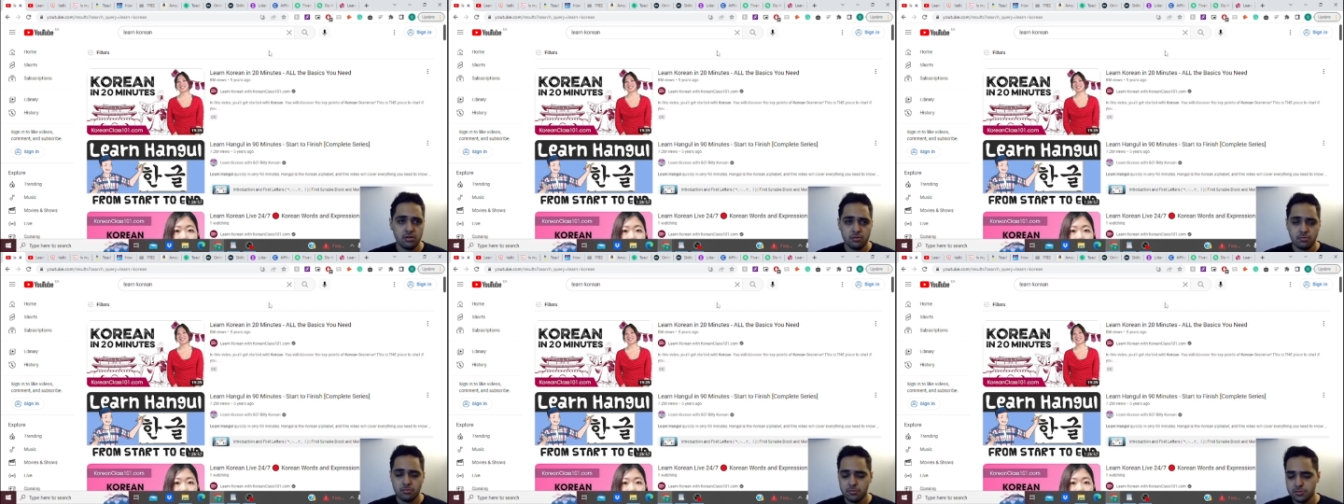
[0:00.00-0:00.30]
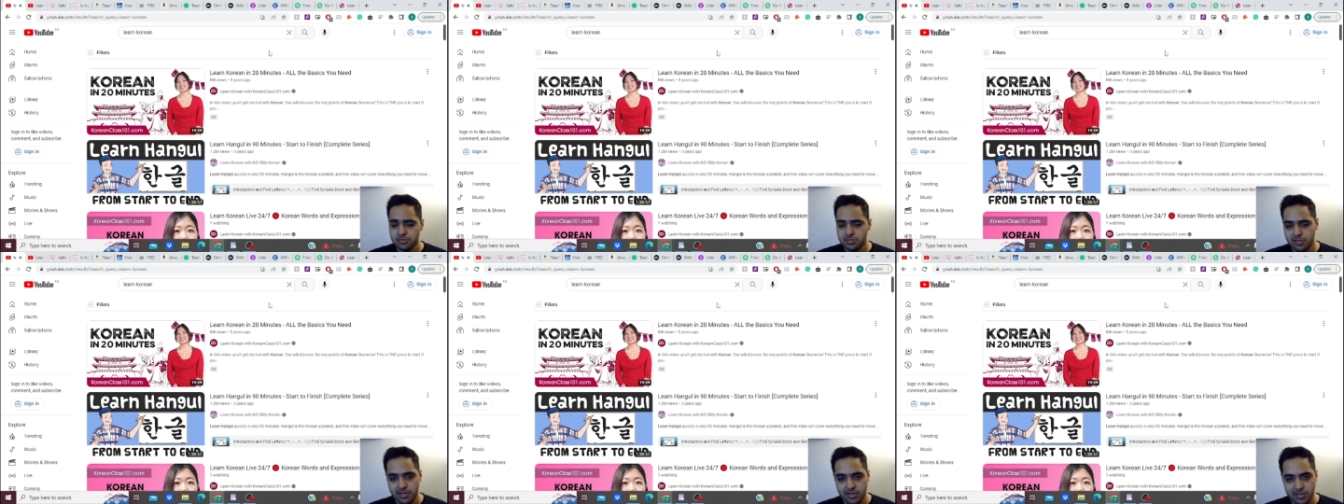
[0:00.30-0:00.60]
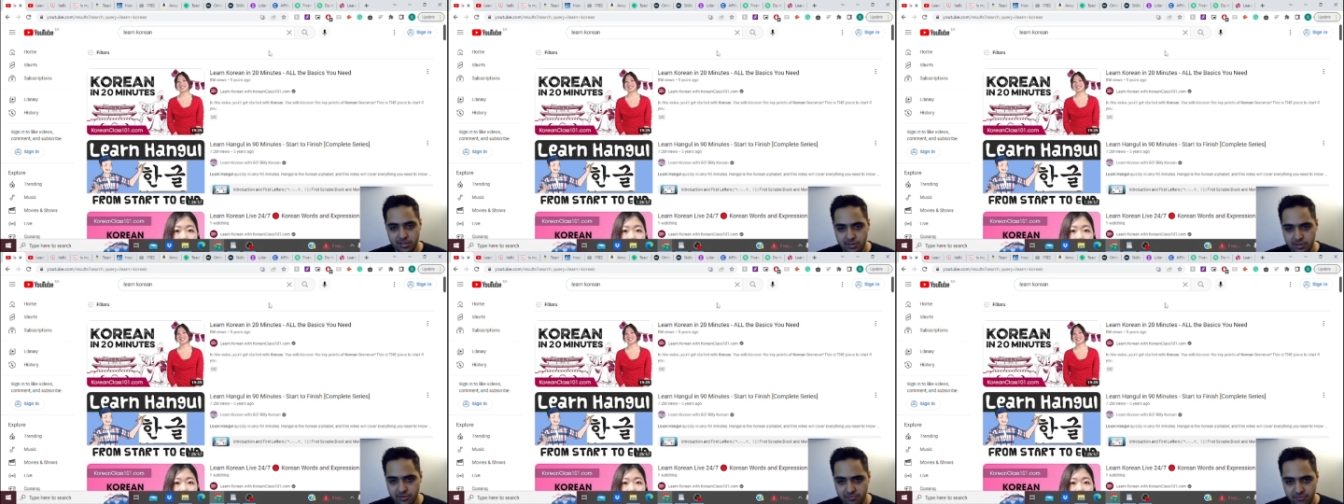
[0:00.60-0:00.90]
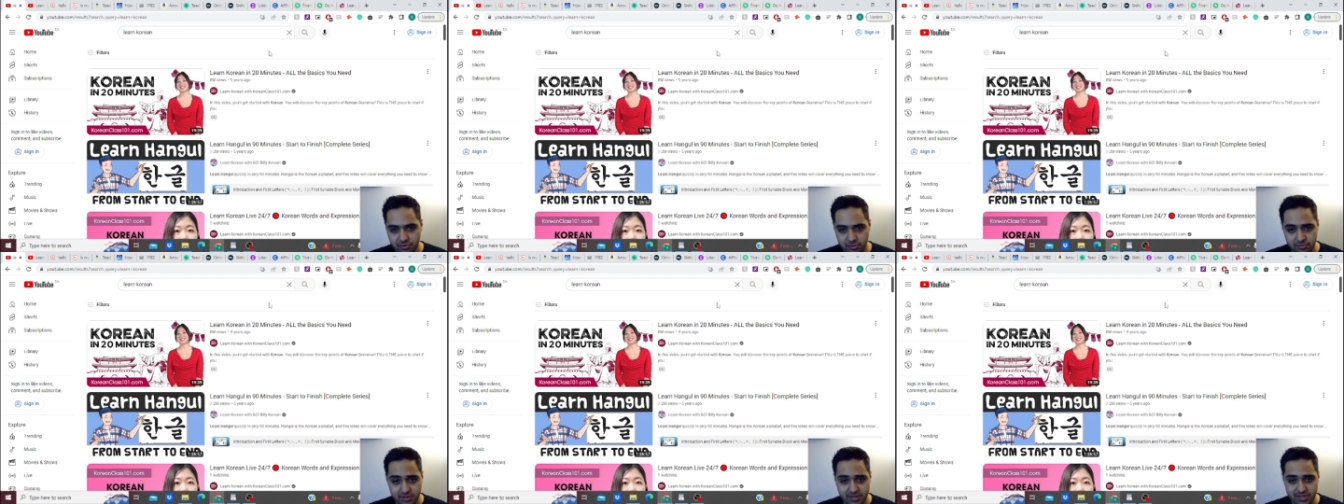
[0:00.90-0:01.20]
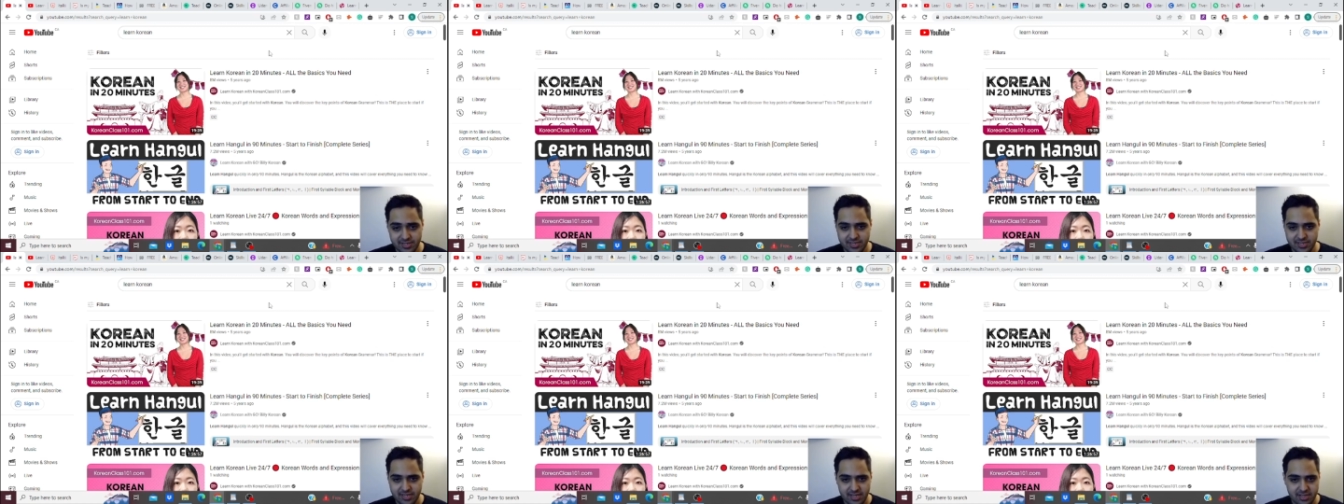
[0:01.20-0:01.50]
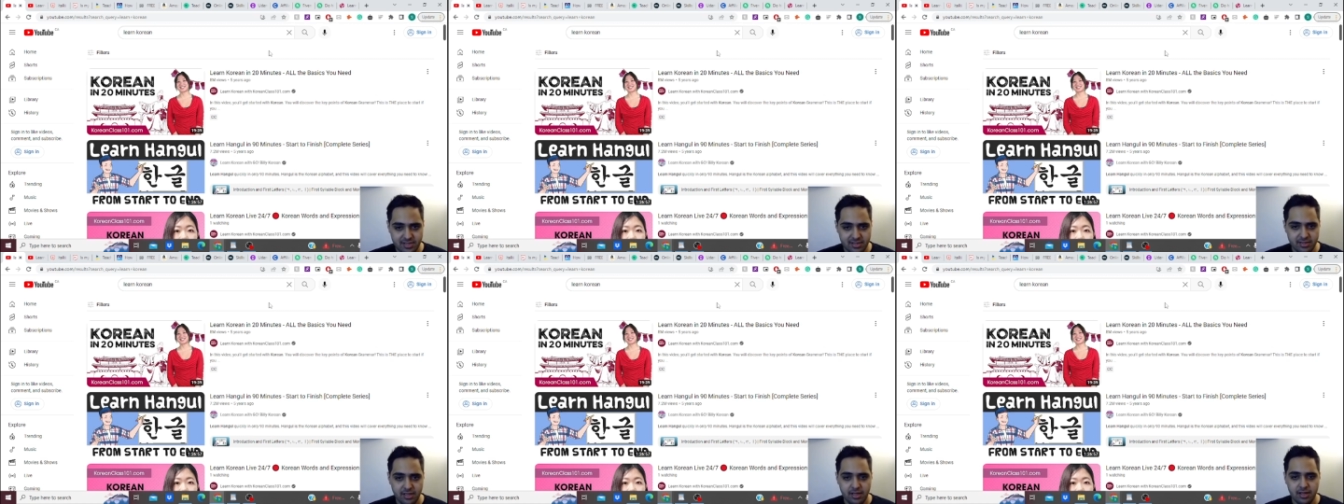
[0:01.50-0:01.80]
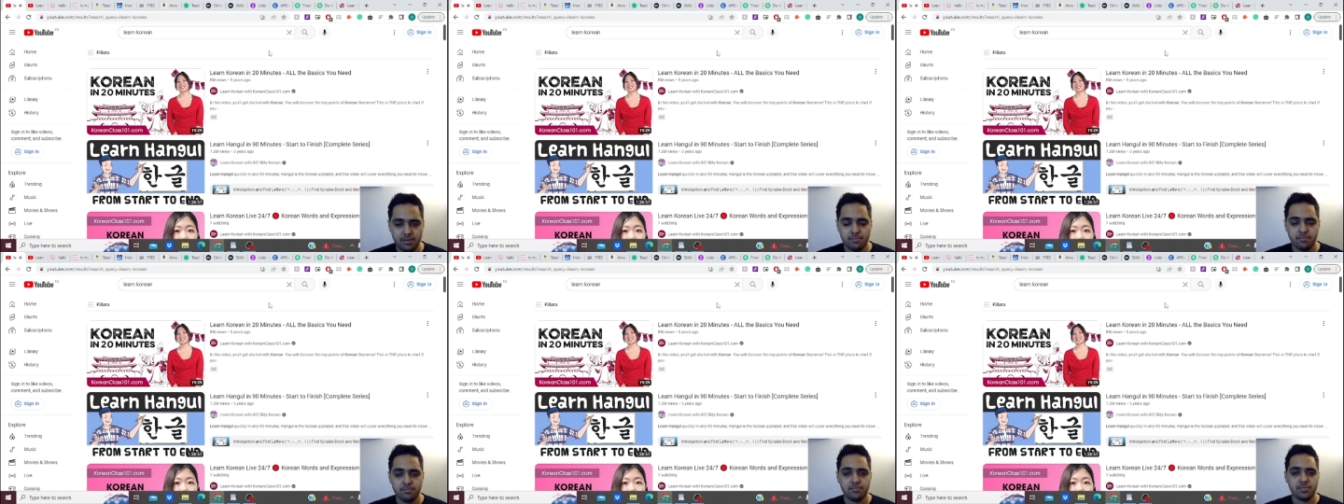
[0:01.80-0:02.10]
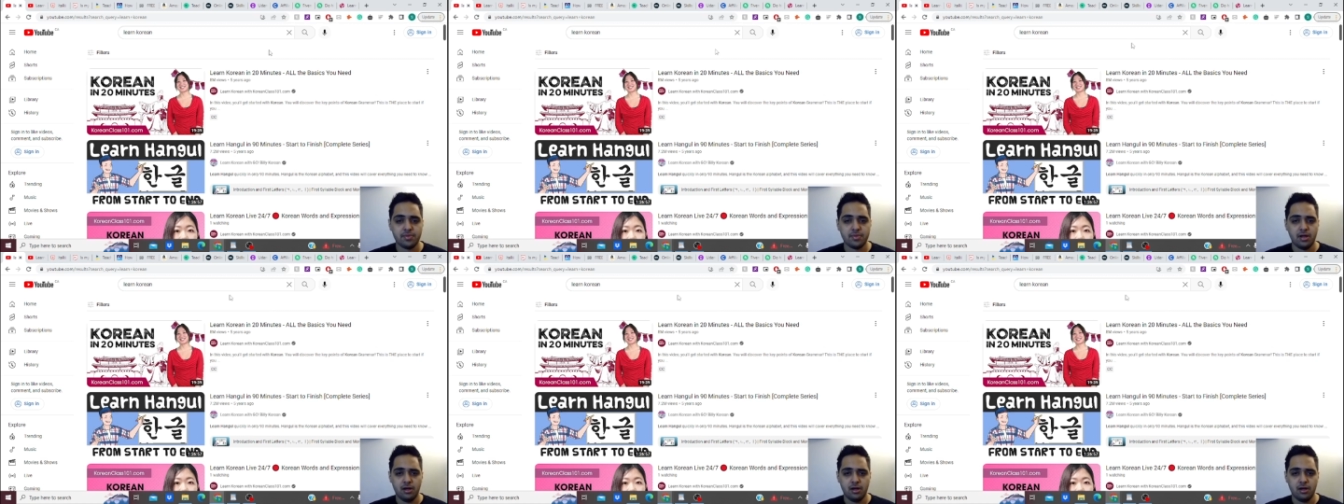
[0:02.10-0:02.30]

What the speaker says: Most likely you've already seen them,